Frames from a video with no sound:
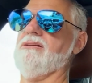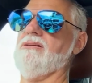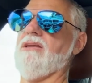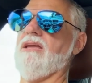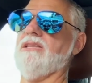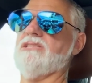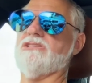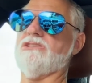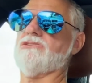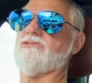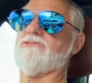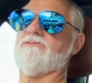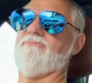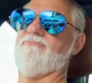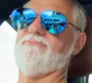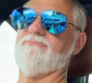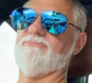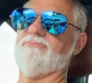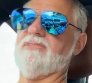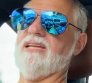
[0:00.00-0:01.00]

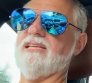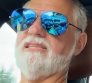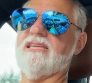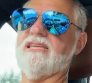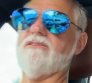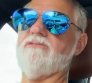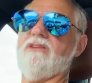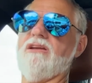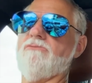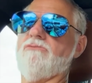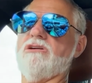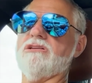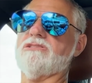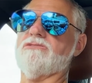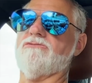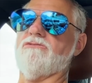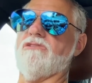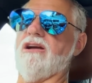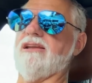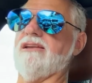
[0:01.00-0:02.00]
it
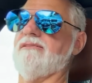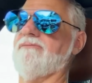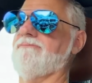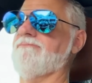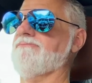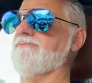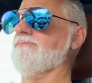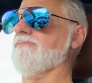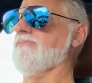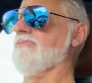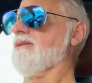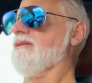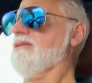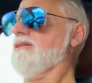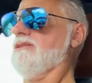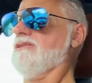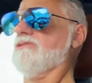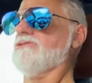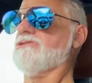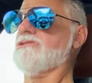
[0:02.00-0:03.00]
wasn't right.
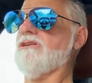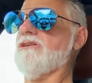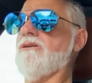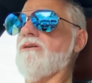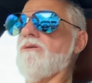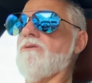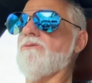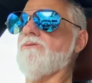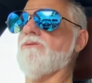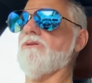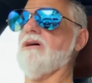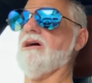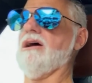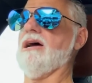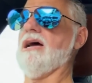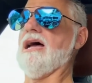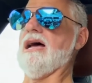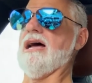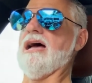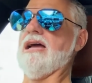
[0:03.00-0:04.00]
So
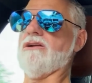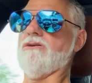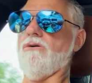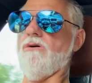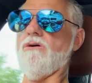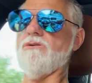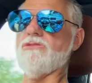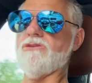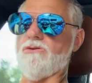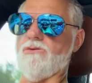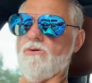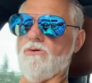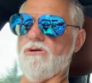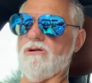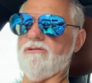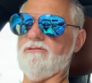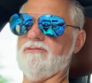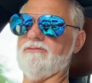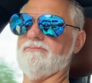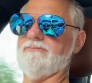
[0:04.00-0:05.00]
I call the
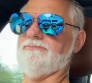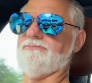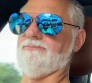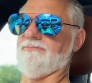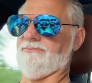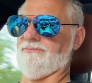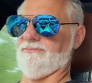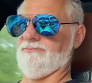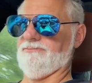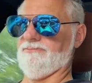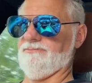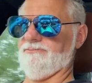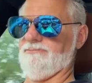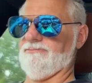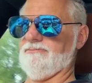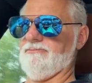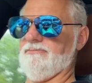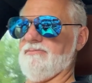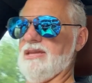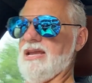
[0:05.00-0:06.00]
court
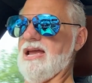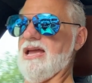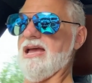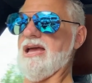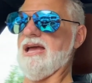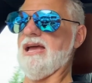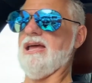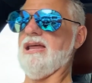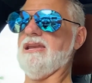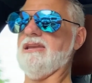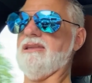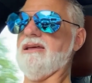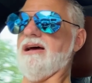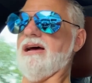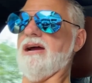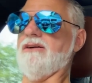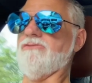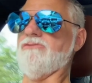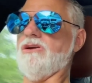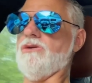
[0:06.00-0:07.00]

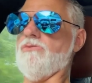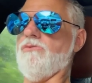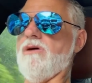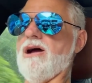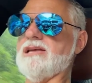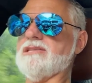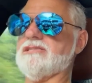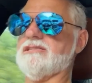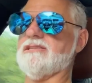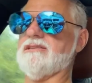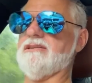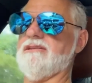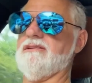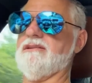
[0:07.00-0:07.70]
and I request